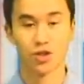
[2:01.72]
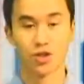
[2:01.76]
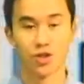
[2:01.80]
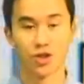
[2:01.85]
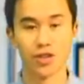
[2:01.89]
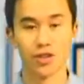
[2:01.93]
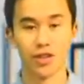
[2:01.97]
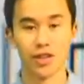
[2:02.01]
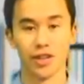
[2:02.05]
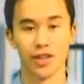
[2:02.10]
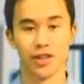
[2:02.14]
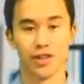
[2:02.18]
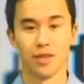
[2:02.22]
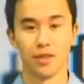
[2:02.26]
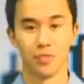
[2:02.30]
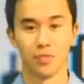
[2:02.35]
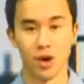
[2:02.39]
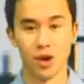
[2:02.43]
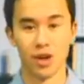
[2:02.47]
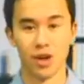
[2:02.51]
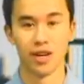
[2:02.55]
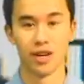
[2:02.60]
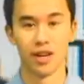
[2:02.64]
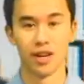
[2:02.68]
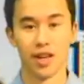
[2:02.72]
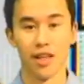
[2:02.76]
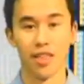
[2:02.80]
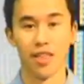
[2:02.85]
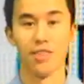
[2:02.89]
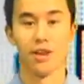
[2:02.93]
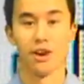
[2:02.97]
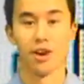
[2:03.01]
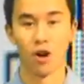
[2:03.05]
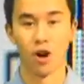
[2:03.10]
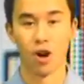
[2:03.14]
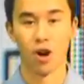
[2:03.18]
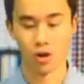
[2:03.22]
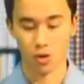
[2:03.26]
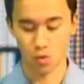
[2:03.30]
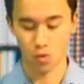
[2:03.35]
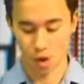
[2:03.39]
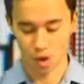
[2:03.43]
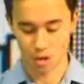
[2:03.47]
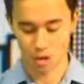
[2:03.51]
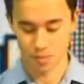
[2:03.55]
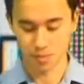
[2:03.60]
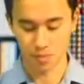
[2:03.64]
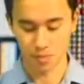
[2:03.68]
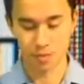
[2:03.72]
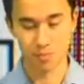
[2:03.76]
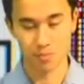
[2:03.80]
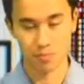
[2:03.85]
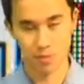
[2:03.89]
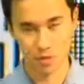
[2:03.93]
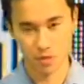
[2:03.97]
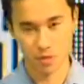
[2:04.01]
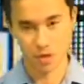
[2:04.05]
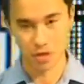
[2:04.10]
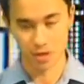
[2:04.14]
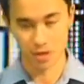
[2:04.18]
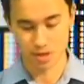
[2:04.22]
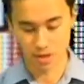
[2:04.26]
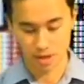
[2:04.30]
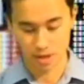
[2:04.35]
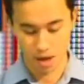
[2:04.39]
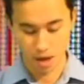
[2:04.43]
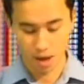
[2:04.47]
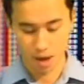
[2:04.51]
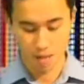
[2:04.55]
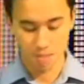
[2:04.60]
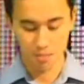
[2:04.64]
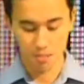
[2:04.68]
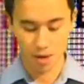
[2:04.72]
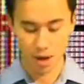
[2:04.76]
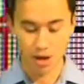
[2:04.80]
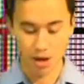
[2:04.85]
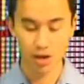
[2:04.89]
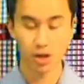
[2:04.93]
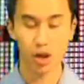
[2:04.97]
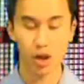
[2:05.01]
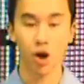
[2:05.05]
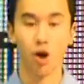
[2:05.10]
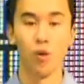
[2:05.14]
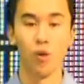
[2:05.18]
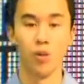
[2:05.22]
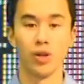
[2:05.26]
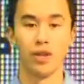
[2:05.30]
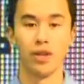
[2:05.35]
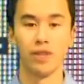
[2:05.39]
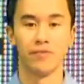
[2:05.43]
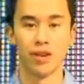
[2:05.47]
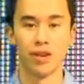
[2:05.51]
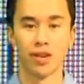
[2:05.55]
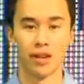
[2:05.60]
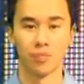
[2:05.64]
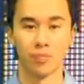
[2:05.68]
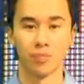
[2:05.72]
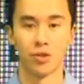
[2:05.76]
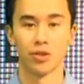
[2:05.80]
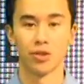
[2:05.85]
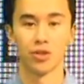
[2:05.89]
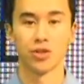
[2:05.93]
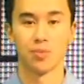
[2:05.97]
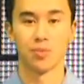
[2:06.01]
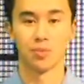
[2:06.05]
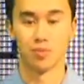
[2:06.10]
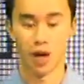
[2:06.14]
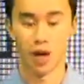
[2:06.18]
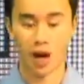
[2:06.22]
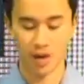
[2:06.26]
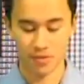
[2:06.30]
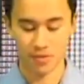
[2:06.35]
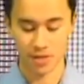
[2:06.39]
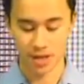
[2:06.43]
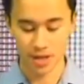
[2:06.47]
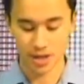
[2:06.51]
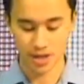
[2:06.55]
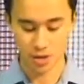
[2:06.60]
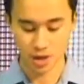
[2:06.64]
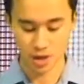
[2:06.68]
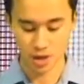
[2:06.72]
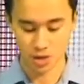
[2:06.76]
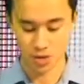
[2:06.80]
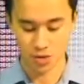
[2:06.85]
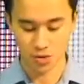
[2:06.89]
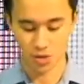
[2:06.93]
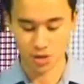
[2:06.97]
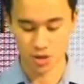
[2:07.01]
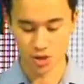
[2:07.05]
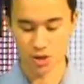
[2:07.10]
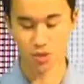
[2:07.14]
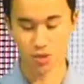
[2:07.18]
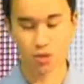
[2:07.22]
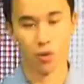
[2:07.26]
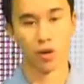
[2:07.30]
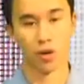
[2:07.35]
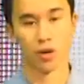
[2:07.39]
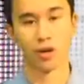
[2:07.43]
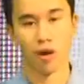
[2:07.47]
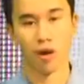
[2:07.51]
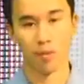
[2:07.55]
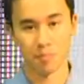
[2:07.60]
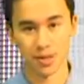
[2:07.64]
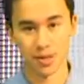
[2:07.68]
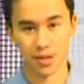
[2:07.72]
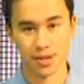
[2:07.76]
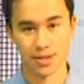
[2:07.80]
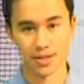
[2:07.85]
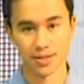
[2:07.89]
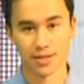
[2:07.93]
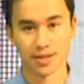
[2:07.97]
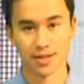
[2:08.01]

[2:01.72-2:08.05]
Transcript: Currently in the market, there are quantum computers, but only available to private institutions or companies.